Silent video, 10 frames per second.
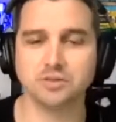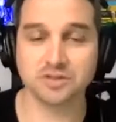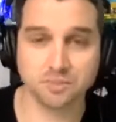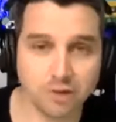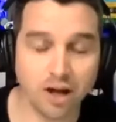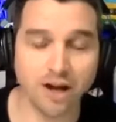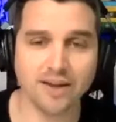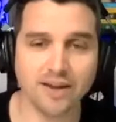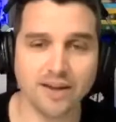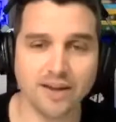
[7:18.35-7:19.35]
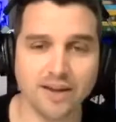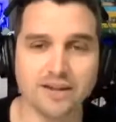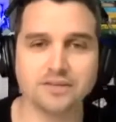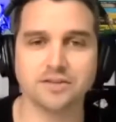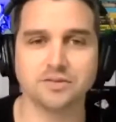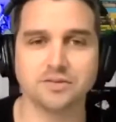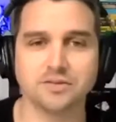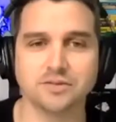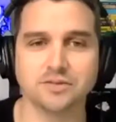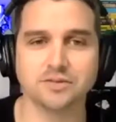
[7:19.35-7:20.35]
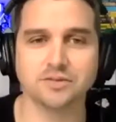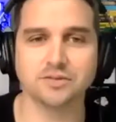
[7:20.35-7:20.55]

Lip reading: your suppliers and your staff?